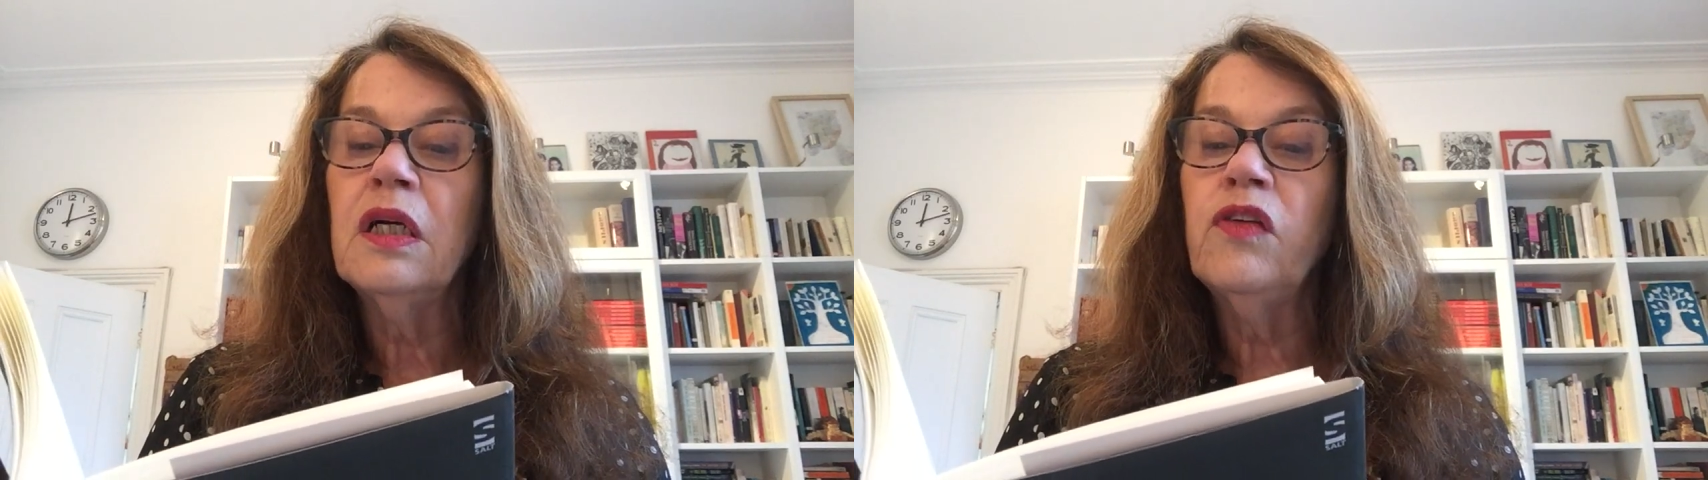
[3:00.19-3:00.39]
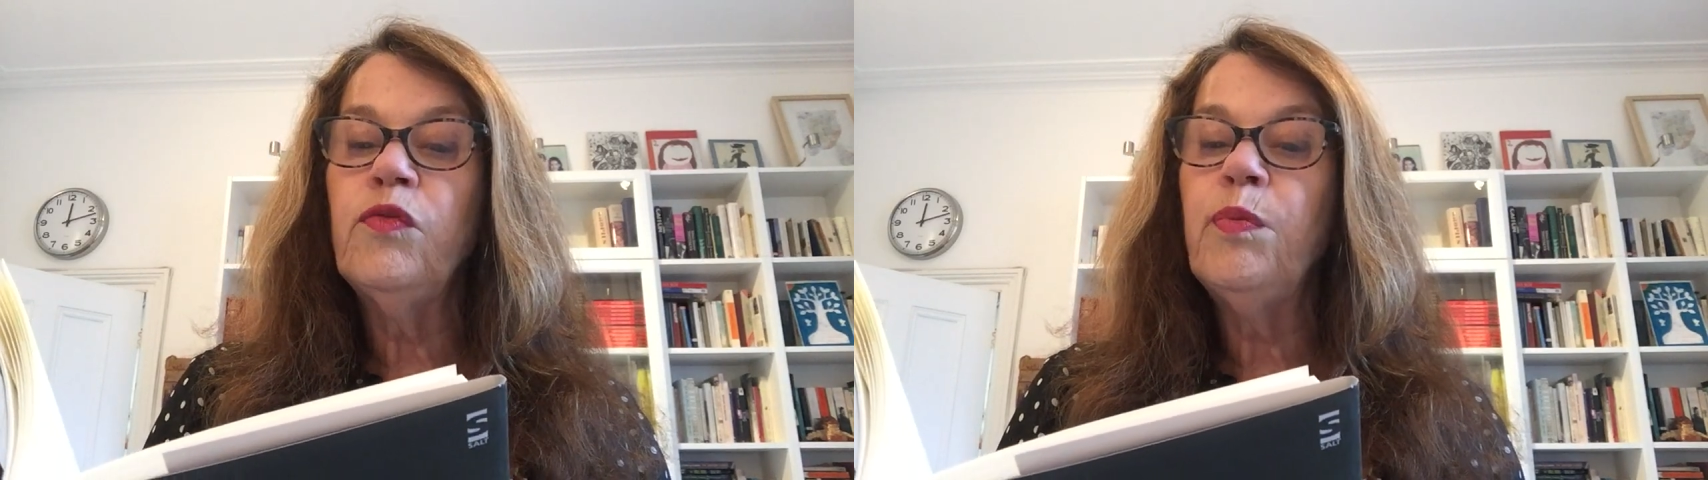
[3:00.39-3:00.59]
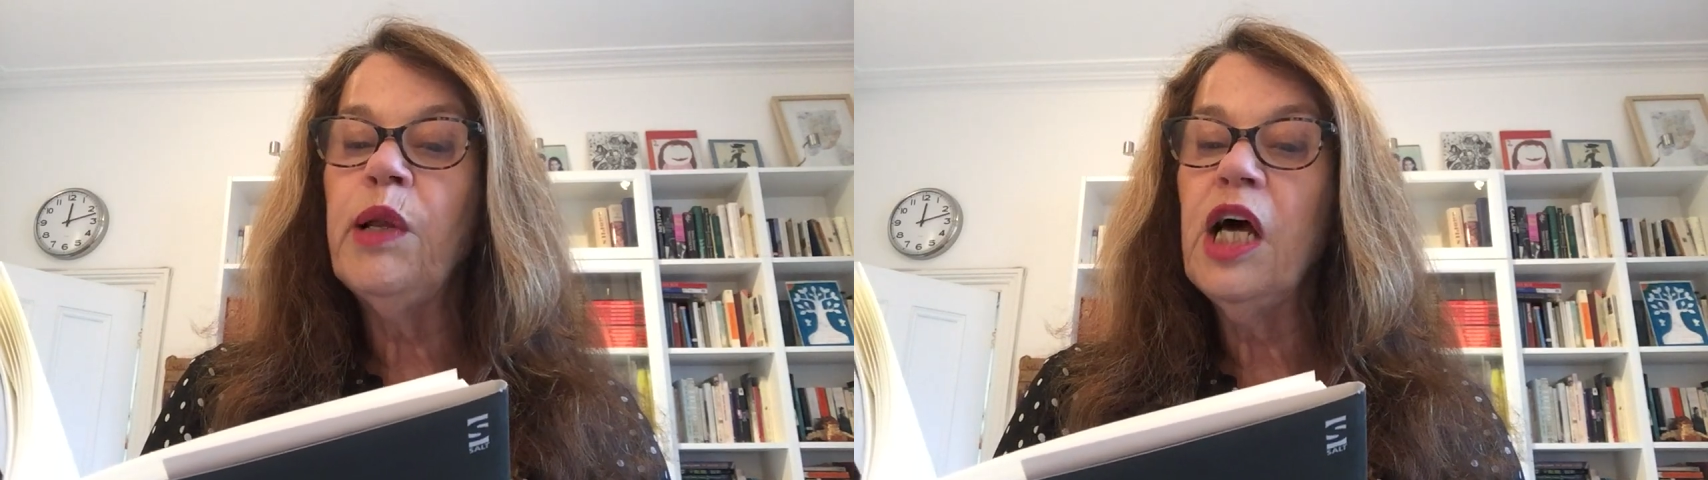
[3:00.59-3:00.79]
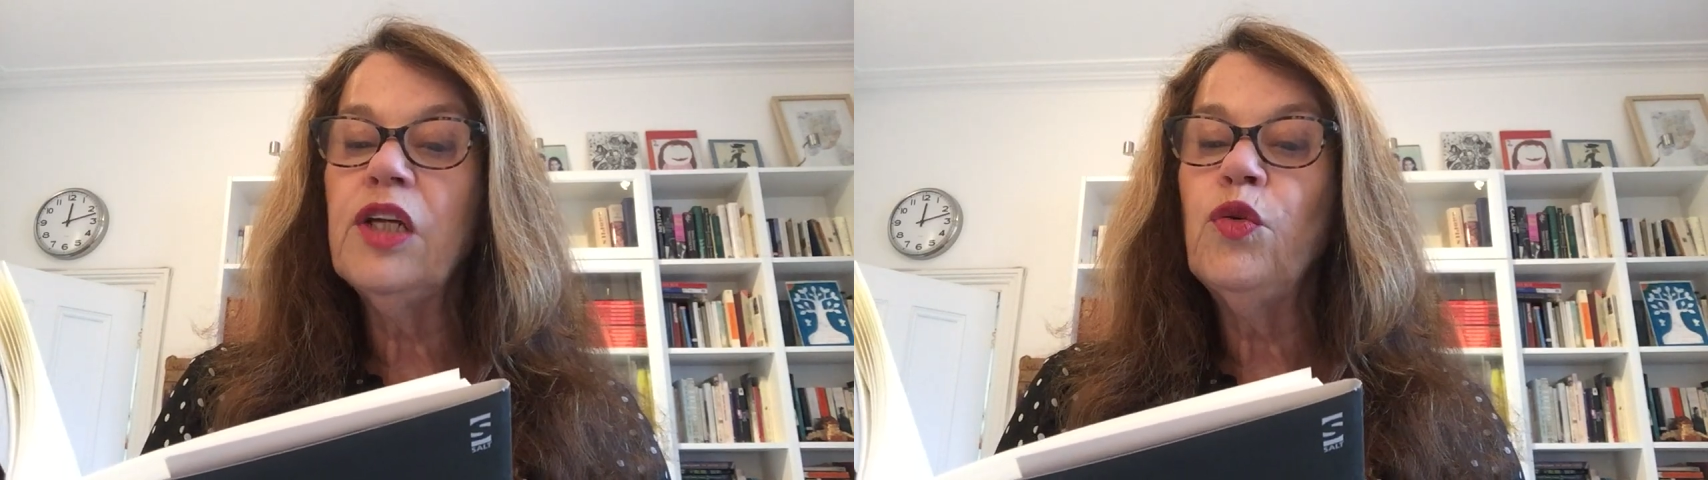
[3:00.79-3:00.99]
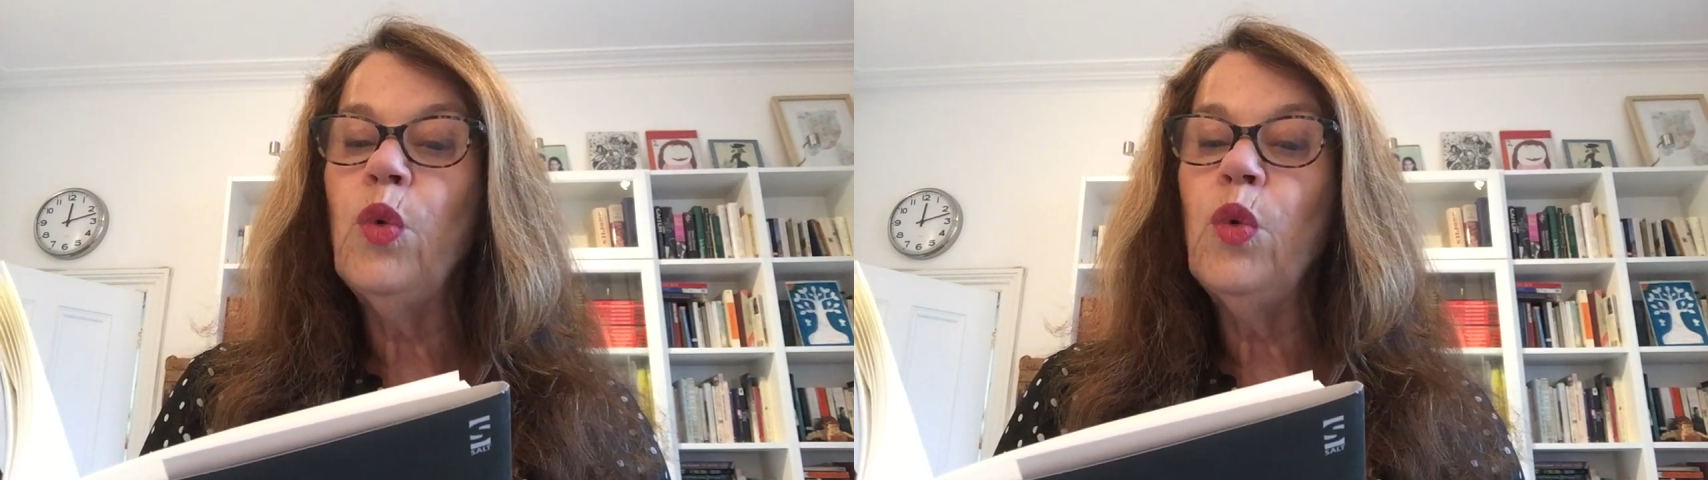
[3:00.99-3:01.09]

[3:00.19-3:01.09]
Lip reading: of blood